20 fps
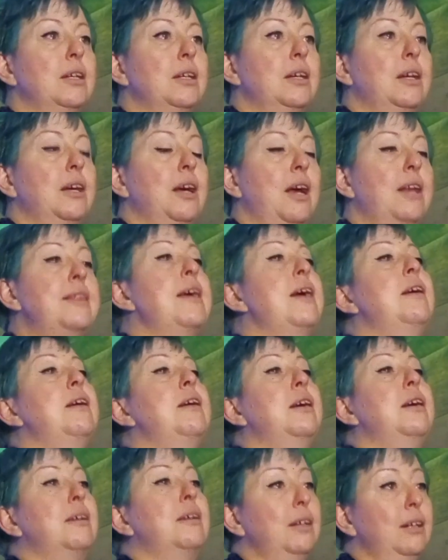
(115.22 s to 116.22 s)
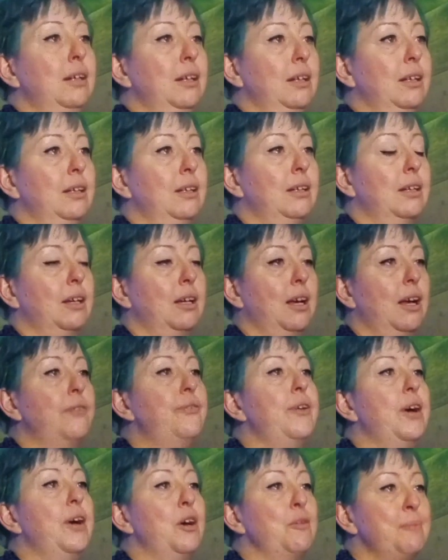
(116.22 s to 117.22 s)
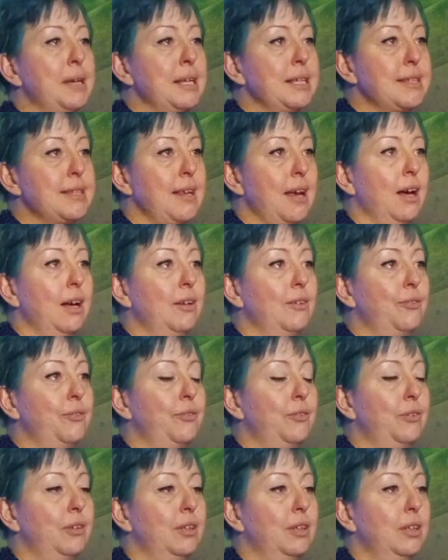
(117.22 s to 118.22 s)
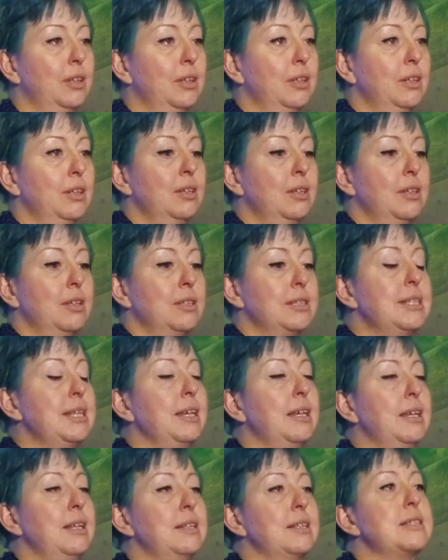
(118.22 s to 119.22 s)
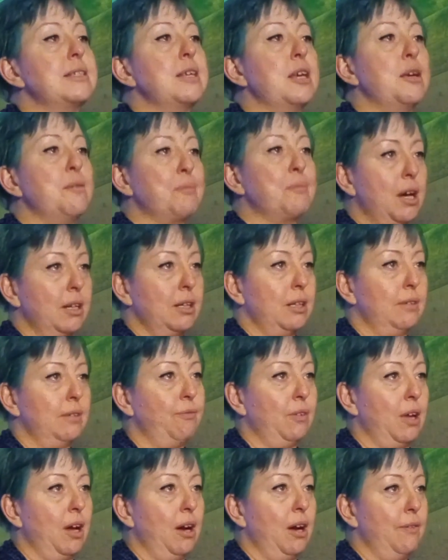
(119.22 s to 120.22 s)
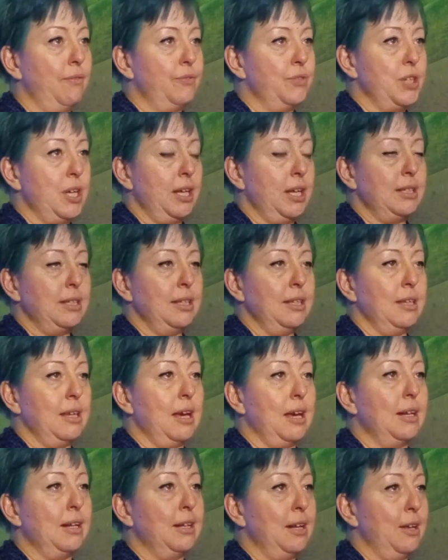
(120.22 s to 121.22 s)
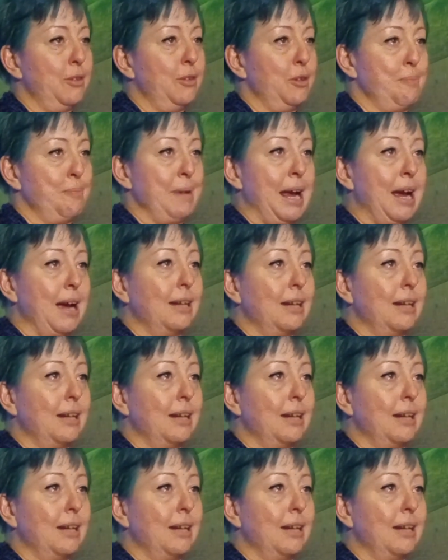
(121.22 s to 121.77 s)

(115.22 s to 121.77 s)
And there, I found myself seeking the same kind of love, chasing yet another man.